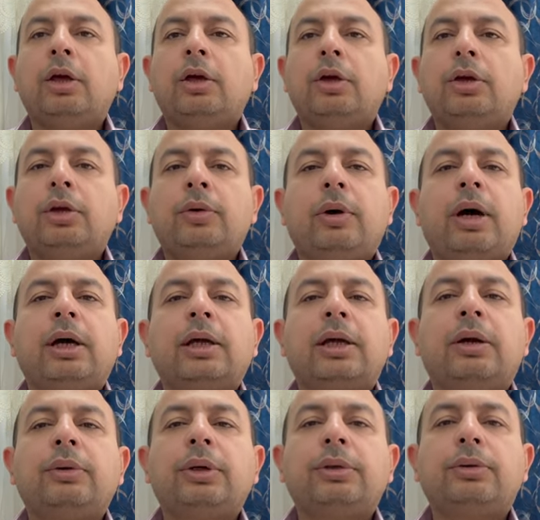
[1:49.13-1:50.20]
You are
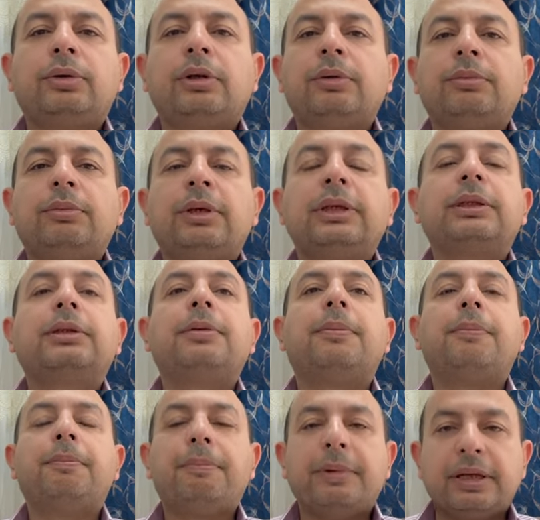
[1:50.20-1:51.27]
going to commit
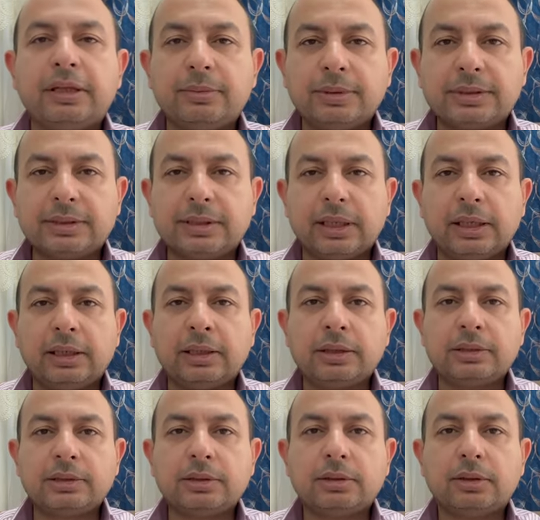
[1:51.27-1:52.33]
many
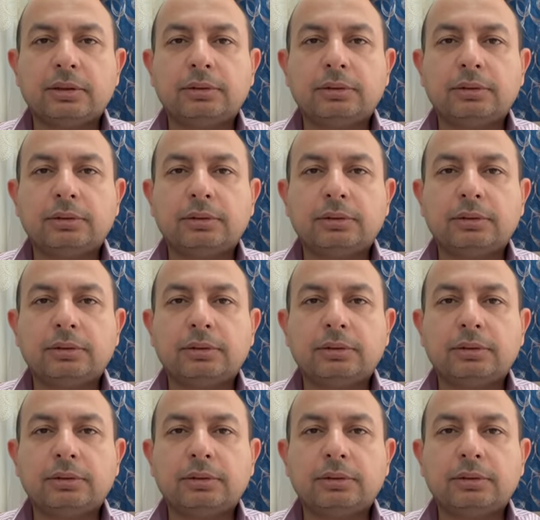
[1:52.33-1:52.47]
mistakes,